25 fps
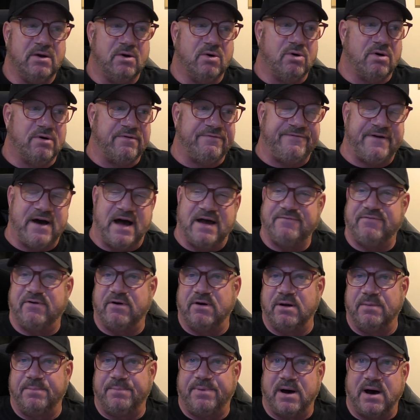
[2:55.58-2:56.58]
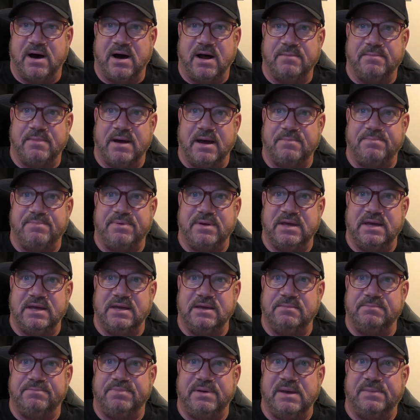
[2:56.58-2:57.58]
or 500 pod might
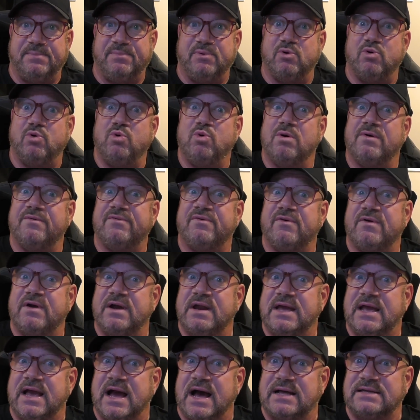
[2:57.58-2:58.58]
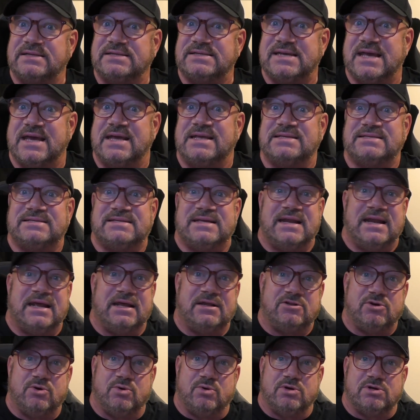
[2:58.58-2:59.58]
be people who have already got sentenced and
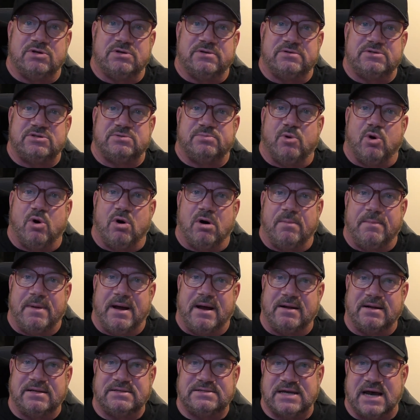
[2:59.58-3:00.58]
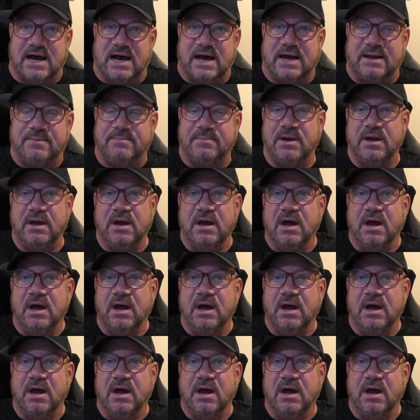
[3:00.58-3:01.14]
they're doing a small amount of time.